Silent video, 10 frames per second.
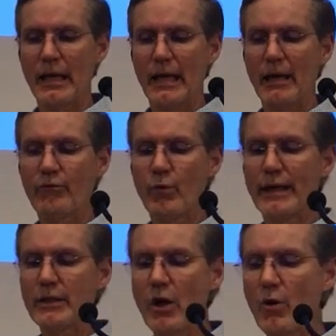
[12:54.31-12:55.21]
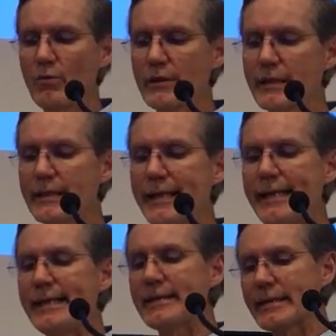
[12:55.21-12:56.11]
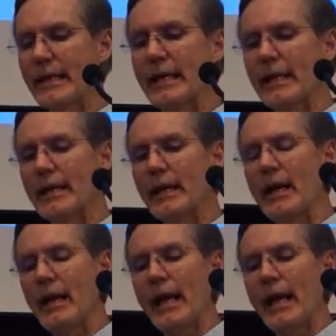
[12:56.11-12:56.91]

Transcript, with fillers: If we don't see sin